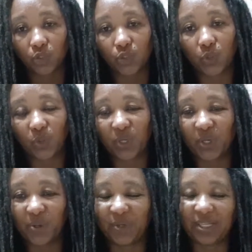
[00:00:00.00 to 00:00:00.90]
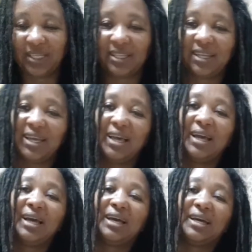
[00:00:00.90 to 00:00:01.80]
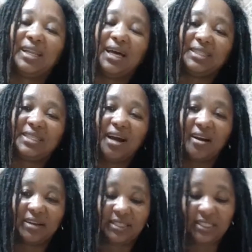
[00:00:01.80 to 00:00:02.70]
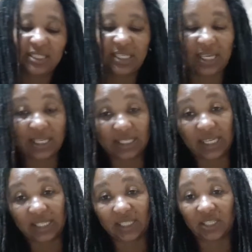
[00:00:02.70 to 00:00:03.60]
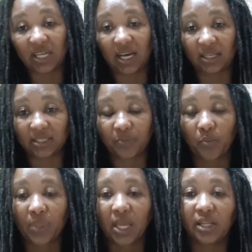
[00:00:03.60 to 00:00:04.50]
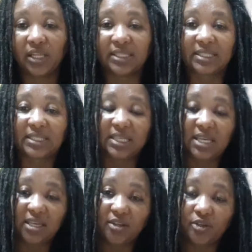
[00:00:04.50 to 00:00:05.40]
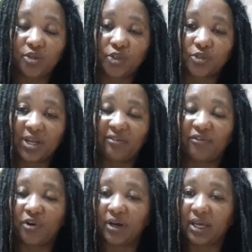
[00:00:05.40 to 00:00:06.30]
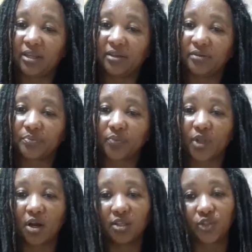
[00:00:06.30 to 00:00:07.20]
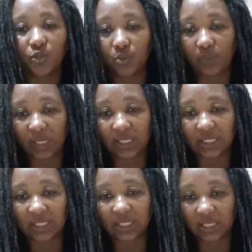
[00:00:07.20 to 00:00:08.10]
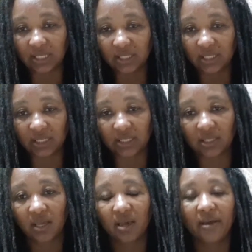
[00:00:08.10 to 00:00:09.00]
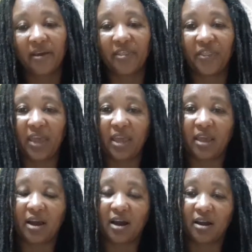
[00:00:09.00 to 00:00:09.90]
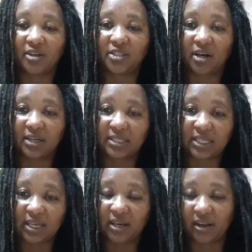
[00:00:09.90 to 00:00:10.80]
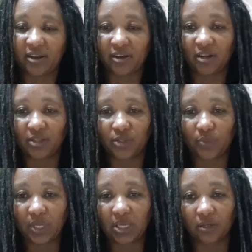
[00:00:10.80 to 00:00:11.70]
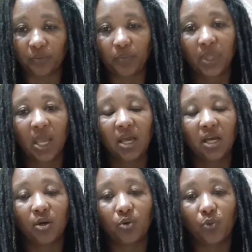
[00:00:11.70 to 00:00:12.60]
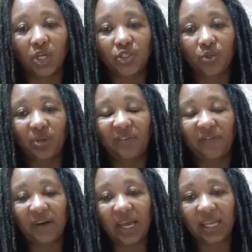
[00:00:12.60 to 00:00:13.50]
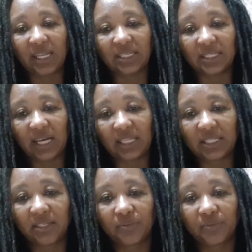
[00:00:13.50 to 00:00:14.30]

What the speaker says: tone down that tart taste that it has. The seed, you should avoid consuming the seeds. They are toxic and they're not to be eaten. What you will find is that